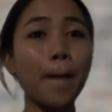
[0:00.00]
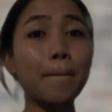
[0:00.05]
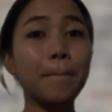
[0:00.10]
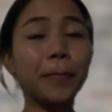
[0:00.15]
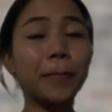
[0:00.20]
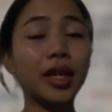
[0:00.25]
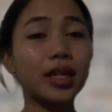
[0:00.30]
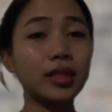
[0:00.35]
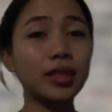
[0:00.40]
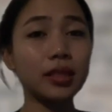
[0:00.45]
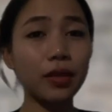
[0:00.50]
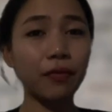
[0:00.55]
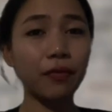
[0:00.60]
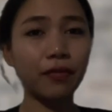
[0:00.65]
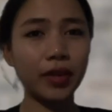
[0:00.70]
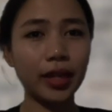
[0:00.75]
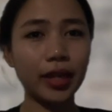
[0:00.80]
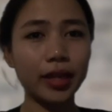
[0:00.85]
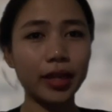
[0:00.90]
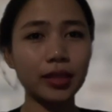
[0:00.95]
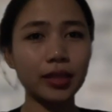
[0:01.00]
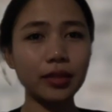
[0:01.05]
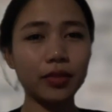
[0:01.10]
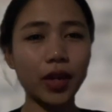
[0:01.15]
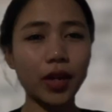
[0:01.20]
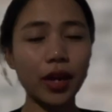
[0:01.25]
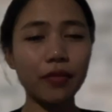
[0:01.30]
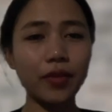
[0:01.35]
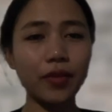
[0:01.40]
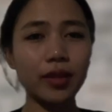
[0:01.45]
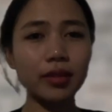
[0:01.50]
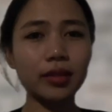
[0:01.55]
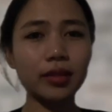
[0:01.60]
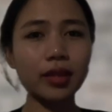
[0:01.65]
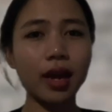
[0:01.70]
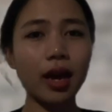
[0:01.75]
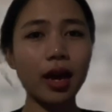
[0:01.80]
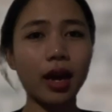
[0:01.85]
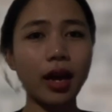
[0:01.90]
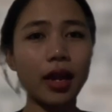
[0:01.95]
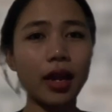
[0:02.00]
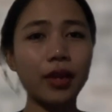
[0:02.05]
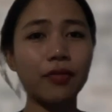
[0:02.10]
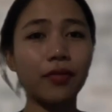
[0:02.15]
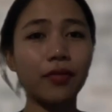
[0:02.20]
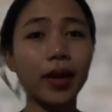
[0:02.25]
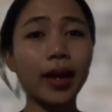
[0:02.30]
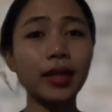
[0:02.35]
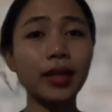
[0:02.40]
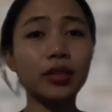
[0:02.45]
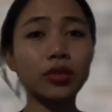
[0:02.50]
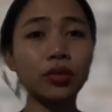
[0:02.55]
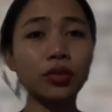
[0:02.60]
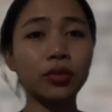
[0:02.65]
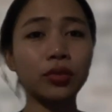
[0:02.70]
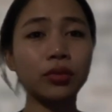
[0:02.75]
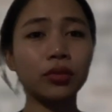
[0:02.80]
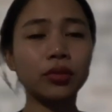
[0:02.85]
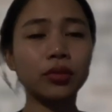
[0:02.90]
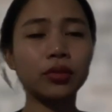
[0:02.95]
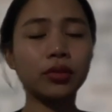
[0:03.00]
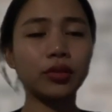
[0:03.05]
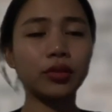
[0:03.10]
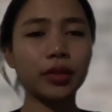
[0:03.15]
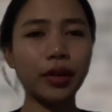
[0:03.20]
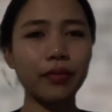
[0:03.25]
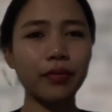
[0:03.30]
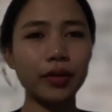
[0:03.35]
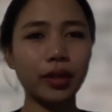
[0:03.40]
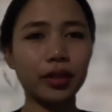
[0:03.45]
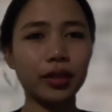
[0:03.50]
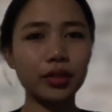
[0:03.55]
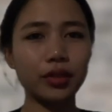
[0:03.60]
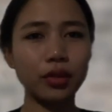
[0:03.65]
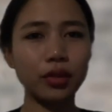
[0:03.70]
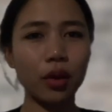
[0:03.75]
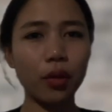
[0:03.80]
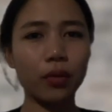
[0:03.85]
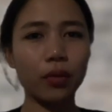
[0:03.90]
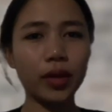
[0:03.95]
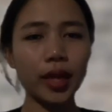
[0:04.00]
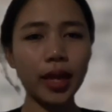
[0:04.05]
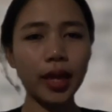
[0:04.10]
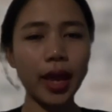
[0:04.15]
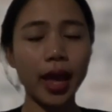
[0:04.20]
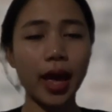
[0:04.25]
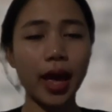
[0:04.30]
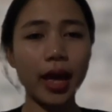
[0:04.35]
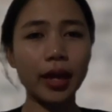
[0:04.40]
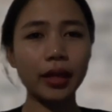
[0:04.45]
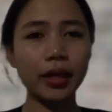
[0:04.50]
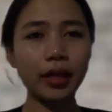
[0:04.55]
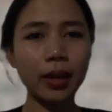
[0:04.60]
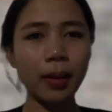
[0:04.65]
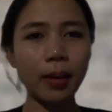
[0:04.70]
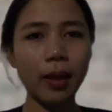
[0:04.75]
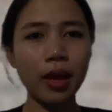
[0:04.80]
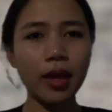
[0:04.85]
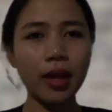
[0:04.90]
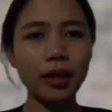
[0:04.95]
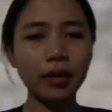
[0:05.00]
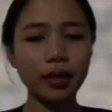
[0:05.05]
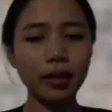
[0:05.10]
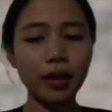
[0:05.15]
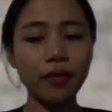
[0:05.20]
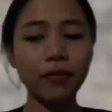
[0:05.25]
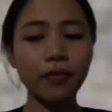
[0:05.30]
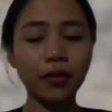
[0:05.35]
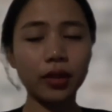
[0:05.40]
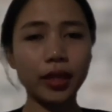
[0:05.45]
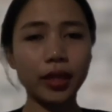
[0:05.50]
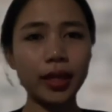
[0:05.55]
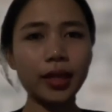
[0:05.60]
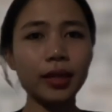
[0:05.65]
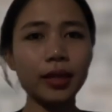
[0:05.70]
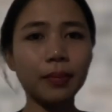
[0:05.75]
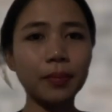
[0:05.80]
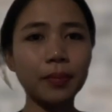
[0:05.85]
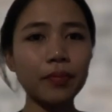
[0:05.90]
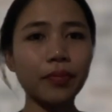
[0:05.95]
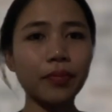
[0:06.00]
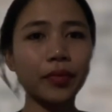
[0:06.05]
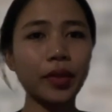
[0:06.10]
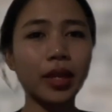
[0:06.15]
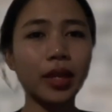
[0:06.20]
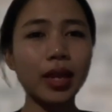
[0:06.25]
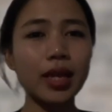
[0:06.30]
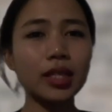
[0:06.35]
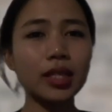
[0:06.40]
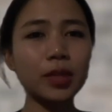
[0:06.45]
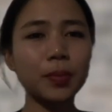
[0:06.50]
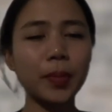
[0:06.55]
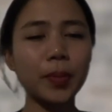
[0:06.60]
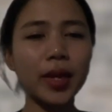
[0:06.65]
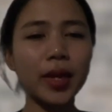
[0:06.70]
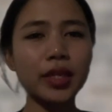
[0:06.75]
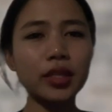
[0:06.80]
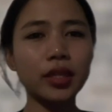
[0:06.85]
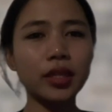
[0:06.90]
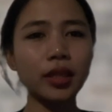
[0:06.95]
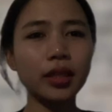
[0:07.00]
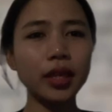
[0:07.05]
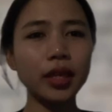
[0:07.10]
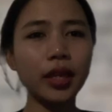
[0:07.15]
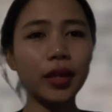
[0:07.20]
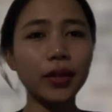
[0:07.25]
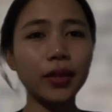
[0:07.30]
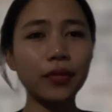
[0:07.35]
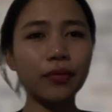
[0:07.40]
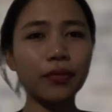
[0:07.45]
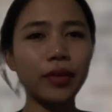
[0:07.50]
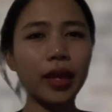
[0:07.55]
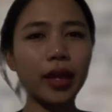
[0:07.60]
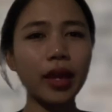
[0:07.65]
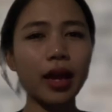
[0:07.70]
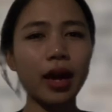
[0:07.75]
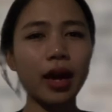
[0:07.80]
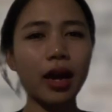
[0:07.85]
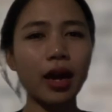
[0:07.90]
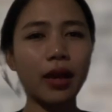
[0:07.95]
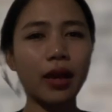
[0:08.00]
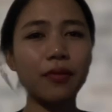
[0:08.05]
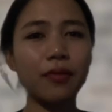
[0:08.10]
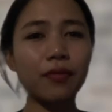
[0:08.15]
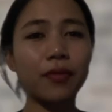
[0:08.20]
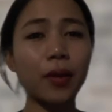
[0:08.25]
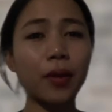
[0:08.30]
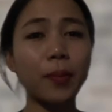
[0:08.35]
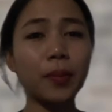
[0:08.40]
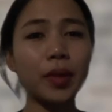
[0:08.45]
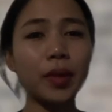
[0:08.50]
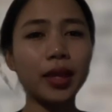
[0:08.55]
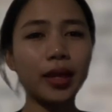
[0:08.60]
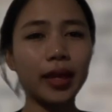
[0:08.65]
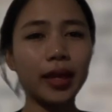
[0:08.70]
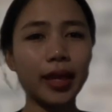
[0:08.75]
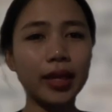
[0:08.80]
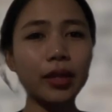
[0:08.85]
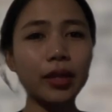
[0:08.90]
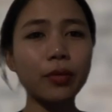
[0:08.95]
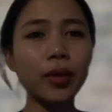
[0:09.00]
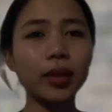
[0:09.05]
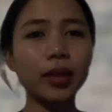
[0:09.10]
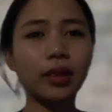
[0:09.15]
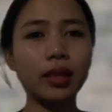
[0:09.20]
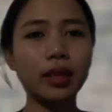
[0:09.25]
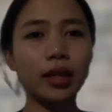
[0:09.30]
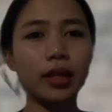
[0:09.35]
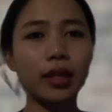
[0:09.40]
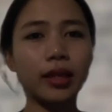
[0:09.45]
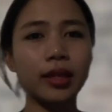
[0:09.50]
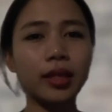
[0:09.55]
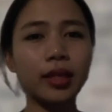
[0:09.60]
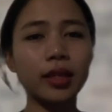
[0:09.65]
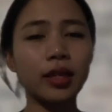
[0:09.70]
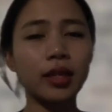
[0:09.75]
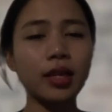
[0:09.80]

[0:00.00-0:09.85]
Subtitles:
Because of this, drivers are advised to travel slowly and carefully, especially if they are unfamiliar with the